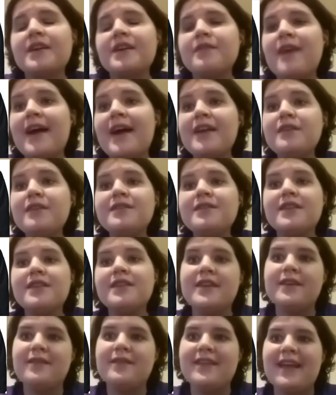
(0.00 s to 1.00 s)
I used to live
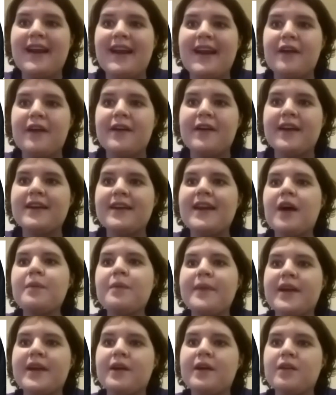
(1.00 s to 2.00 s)
in that area, and I'll be
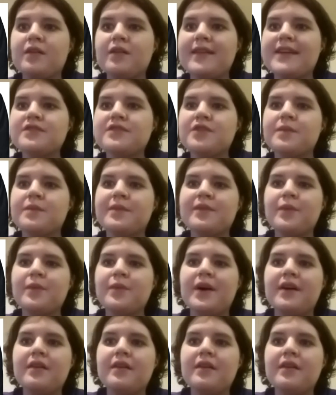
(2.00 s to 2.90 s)
going on that trip as well.